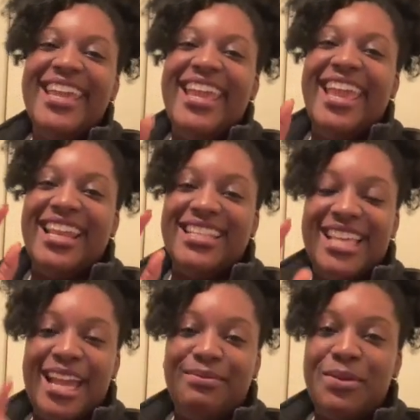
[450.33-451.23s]
and I
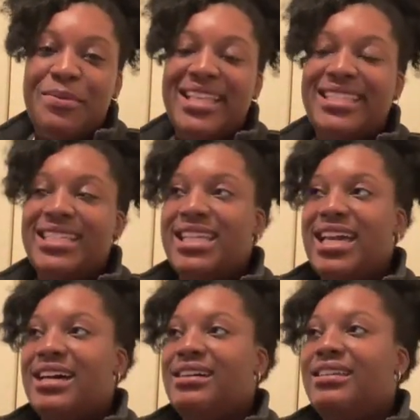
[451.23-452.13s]
typed the message
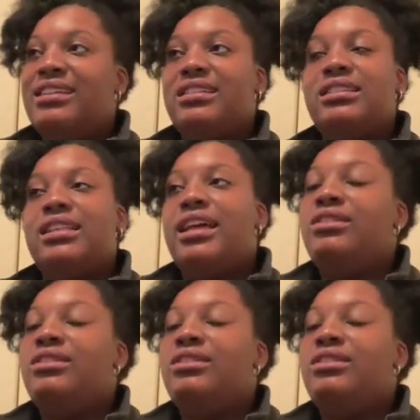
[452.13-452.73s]
out and I was just like,